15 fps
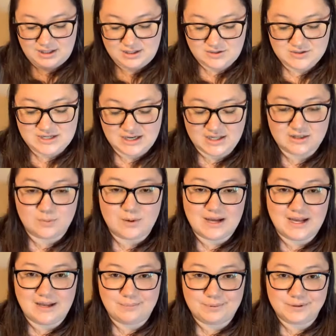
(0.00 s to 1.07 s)
you take the
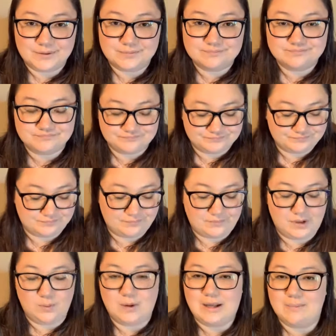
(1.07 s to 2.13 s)
wipe,
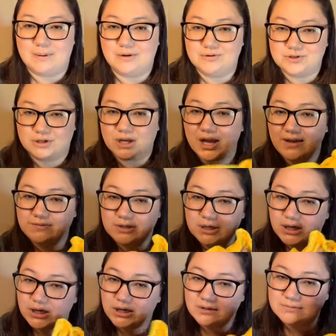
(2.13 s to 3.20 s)
you wipe out your
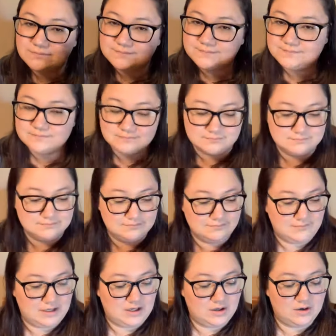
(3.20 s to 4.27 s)
cover,
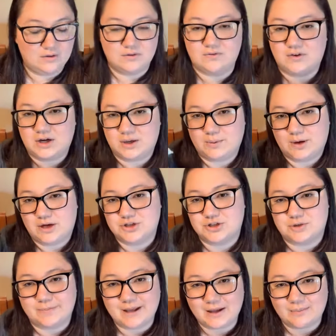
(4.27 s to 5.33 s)
you know, you've already
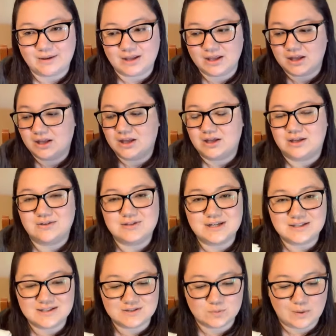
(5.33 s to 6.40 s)
washed your baby. You
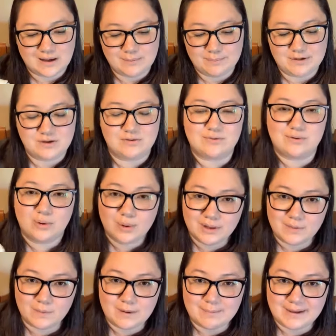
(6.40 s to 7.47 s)
take this wipe and you throw it
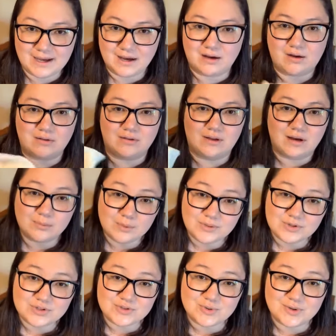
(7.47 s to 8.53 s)
in the wet bag along
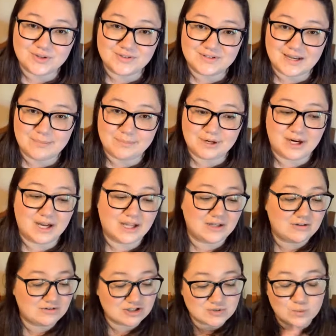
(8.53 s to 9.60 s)
with your soiled diaper
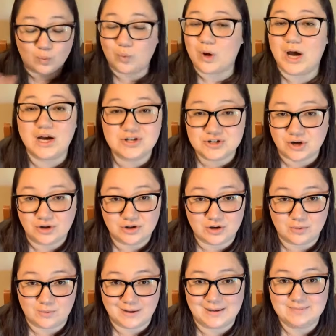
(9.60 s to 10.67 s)
and you just wash all
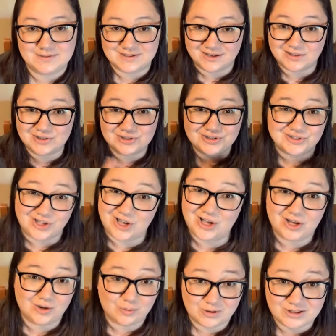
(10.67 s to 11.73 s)
your wipes
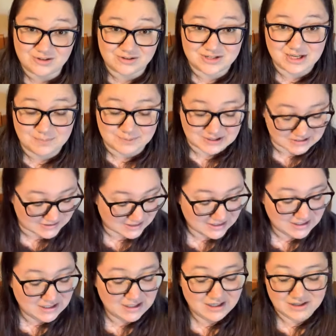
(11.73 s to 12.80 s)
along with your diapers.
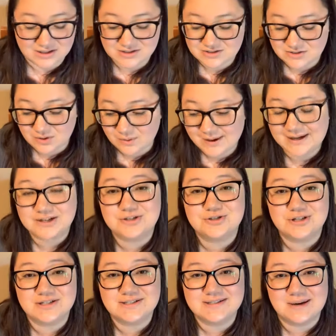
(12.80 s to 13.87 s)
There's no
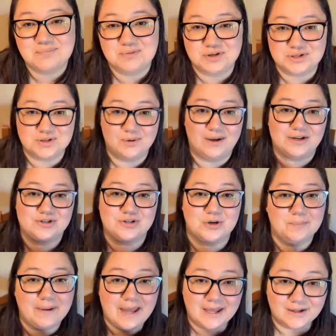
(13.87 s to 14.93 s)
extra step, there's no
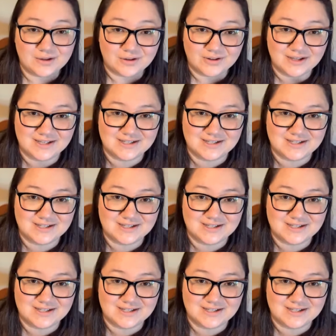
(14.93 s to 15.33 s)
extra pail.